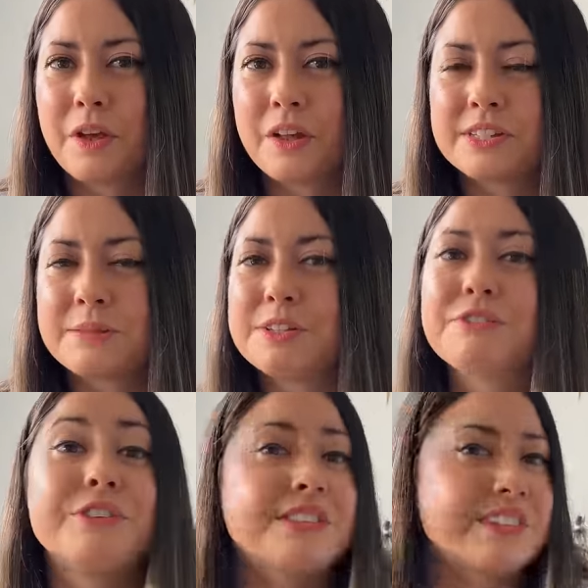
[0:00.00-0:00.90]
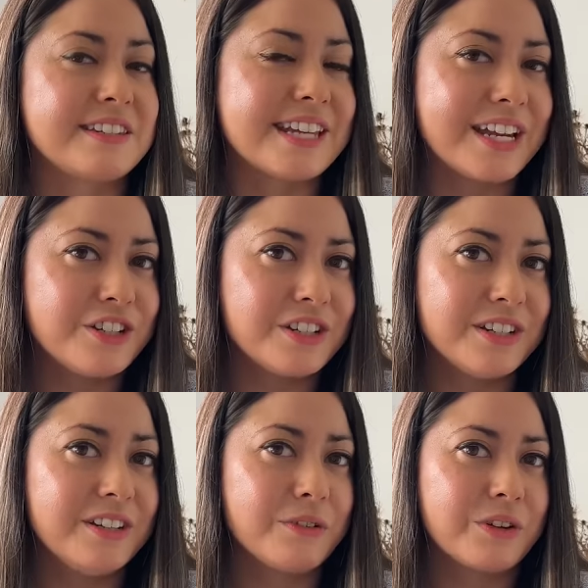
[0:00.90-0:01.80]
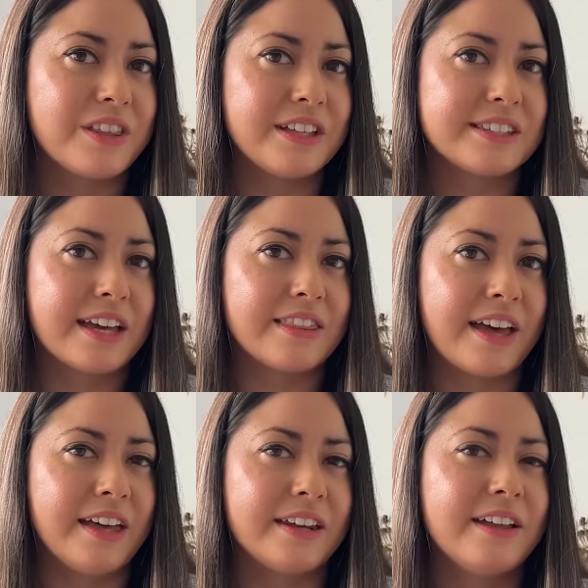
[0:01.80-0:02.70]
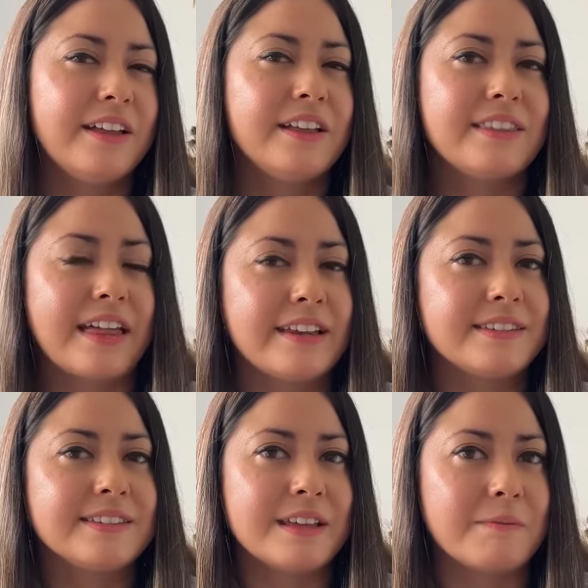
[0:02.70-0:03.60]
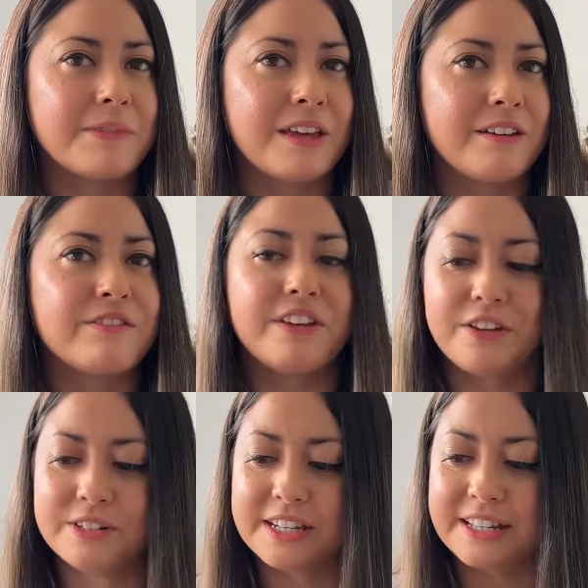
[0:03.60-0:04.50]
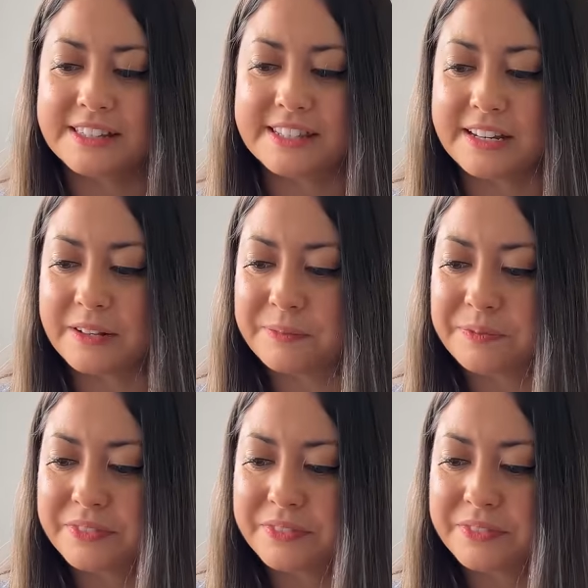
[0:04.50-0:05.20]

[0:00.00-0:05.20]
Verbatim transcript: some differences in tension or things like that, that is something for you to consider.